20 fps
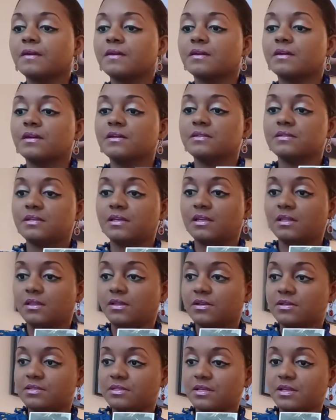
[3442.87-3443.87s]
because it
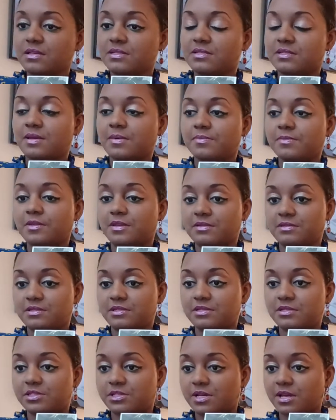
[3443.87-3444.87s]
looks like something
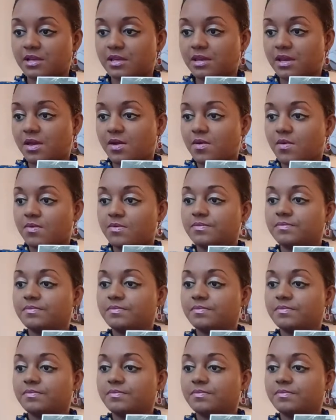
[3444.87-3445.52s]
to check out.